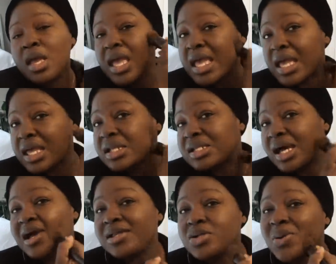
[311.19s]
And
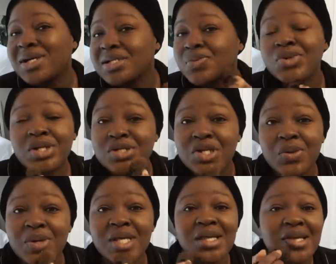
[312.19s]
I knew I didn't want to
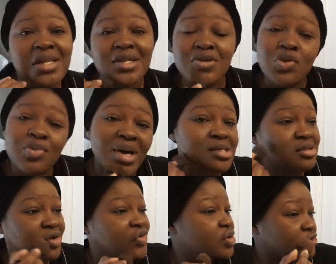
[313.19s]
do it. And I knew
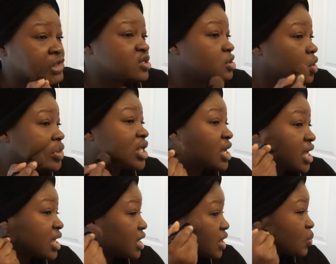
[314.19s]
myself enough to know that
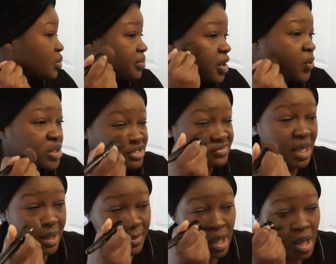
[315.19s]
it would be a waste of
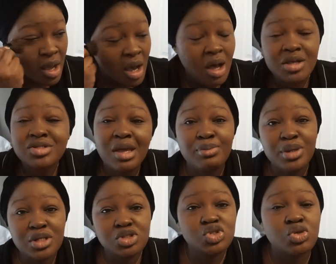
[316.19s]
time. Also, I've
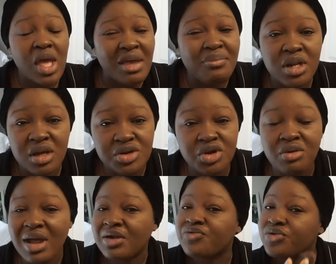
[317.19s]
been an
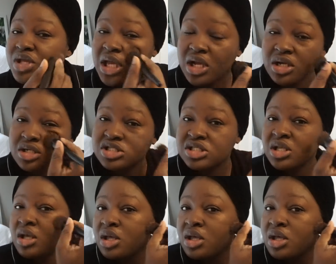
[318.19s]
undergrad for years.